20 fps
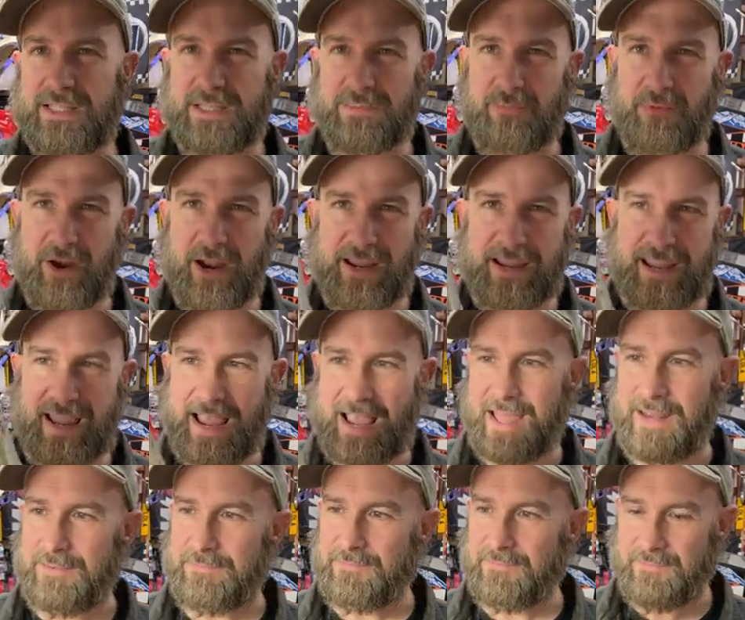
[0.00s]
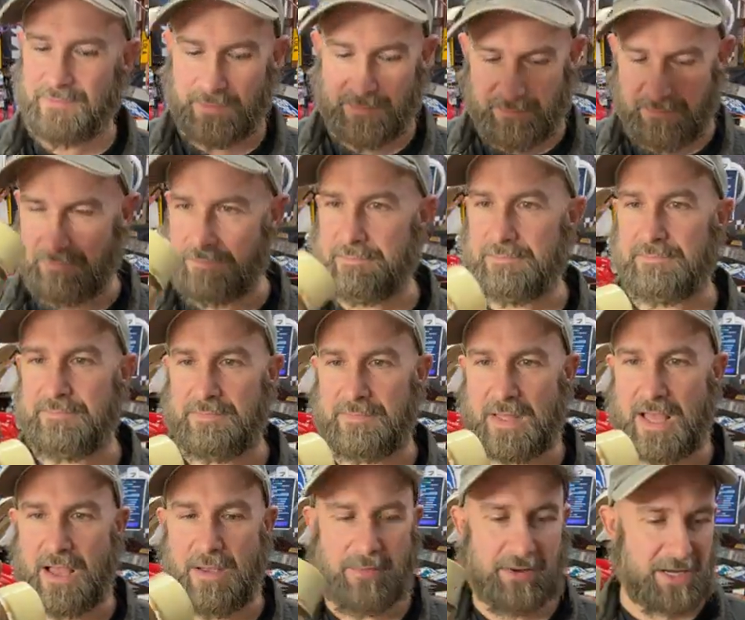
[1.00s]
spray can from
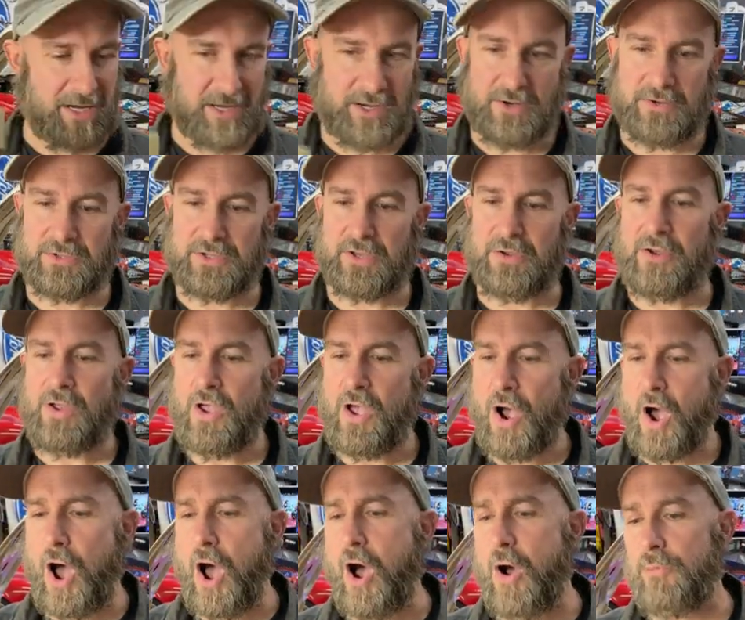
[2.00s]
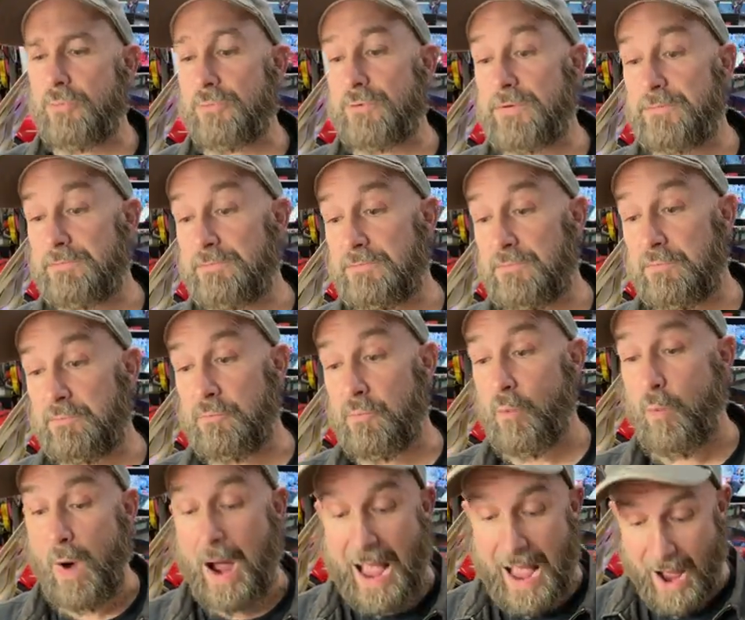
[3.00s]
how many years ago? Oh!
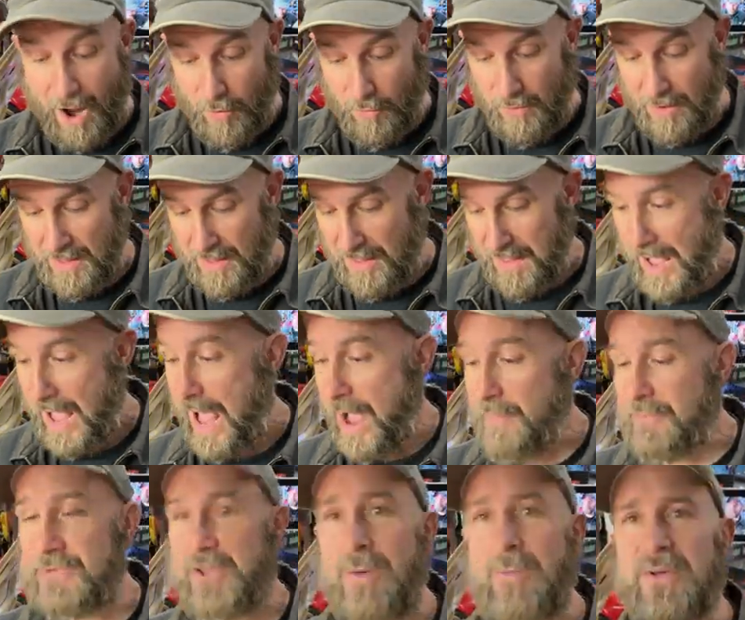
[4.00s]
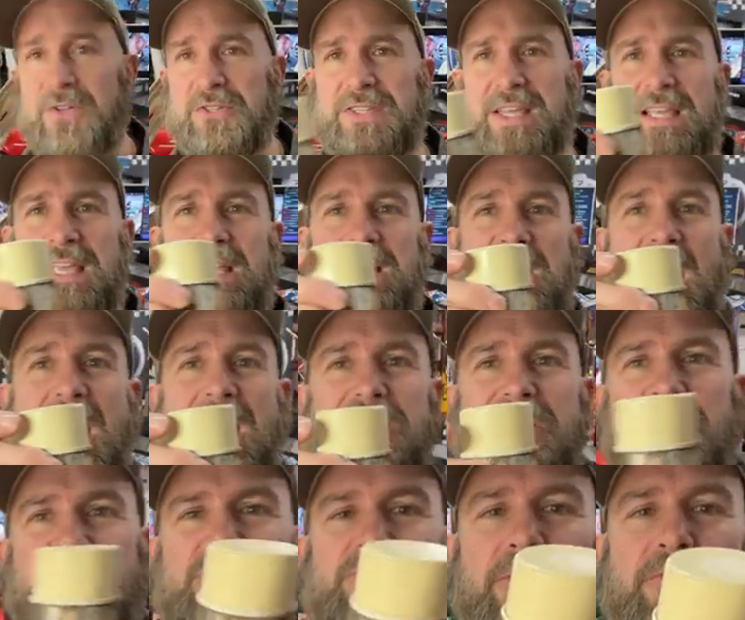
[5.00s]
Wow! I was almost thinking, hey,
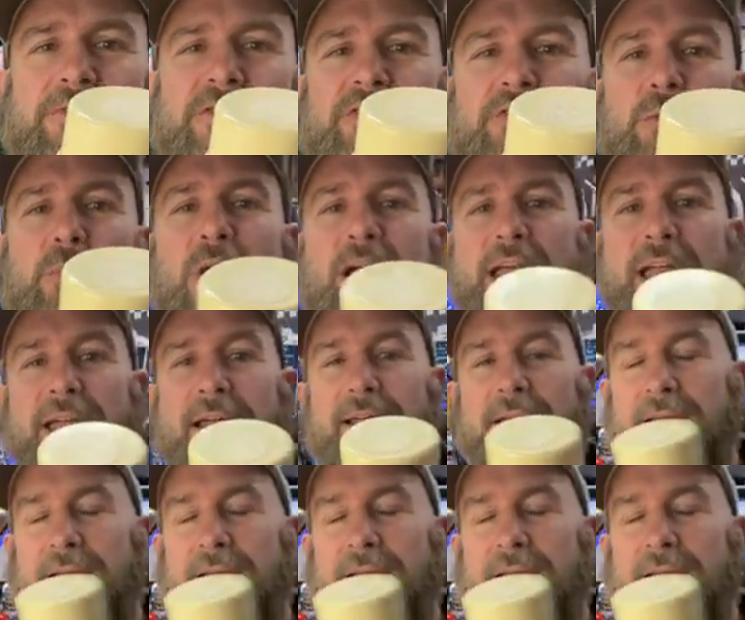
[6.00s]
just throw this away.